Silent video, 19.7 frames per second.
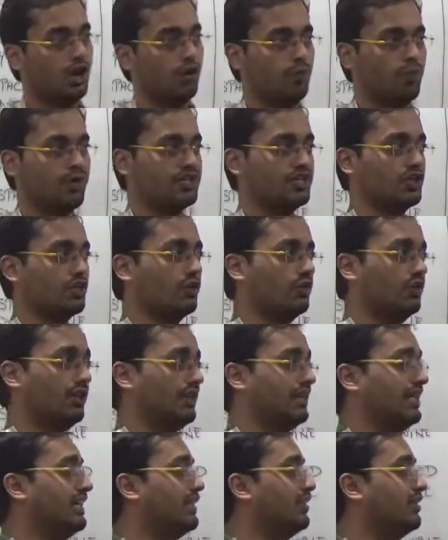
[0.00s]
which could
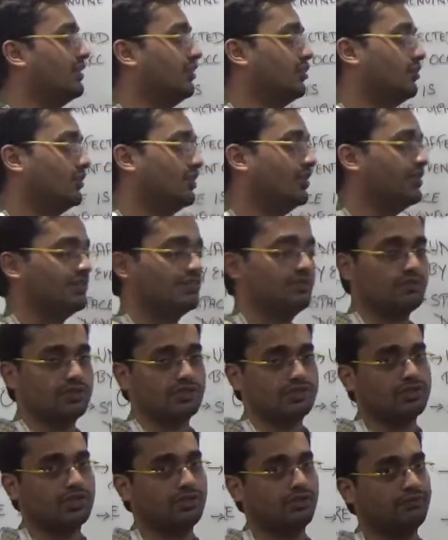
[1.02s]
lead to the
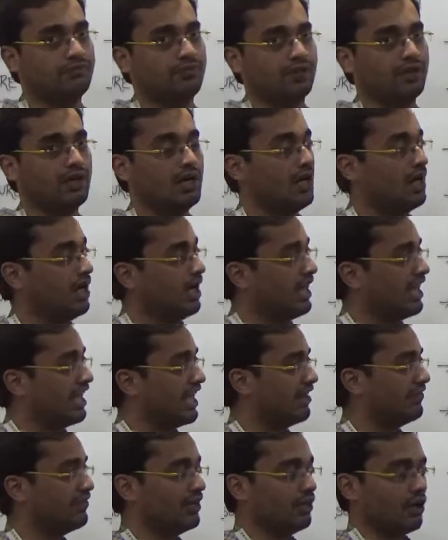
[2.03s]
destruction of
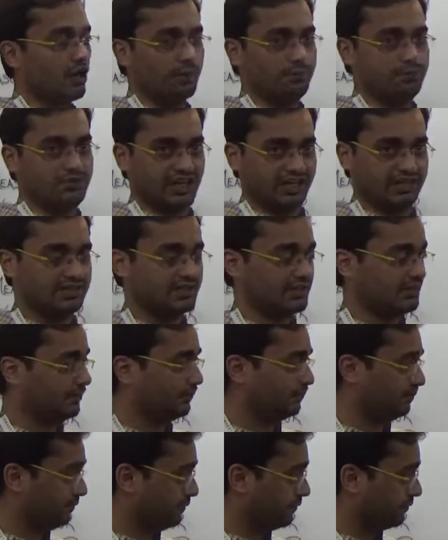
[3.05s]
heavier objects.
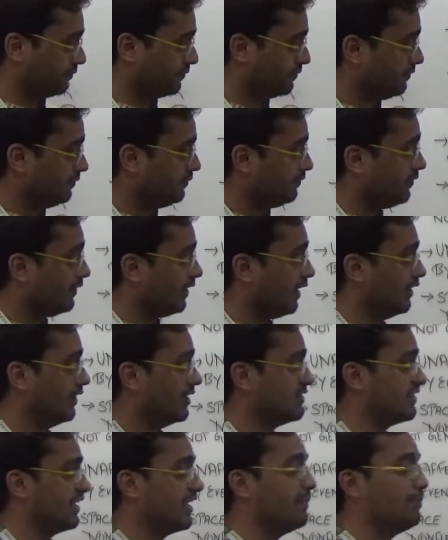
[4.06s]
The
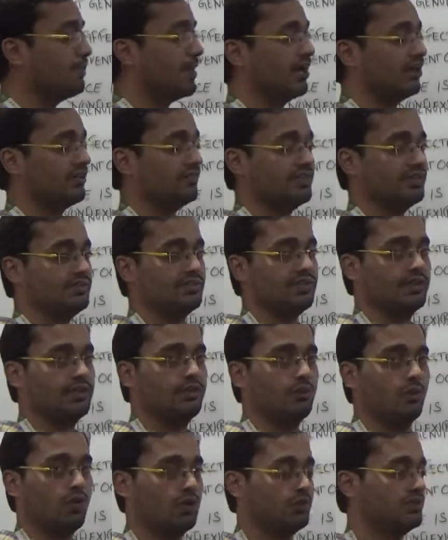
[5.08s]
second part of this
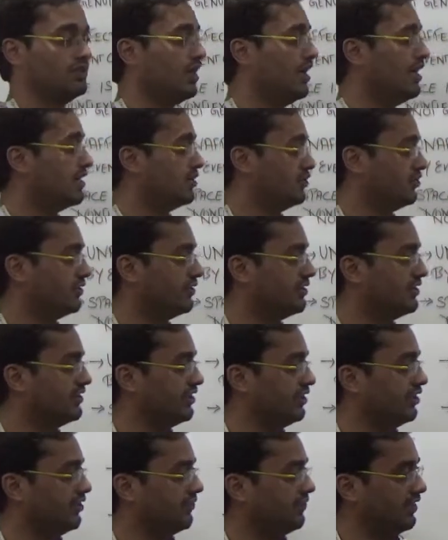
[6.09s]
theory was general
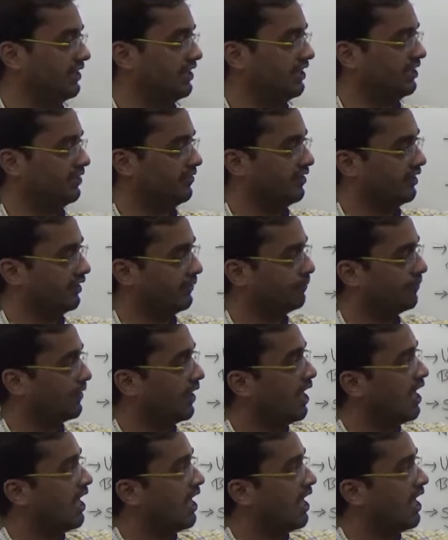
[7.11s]
theory of relativity.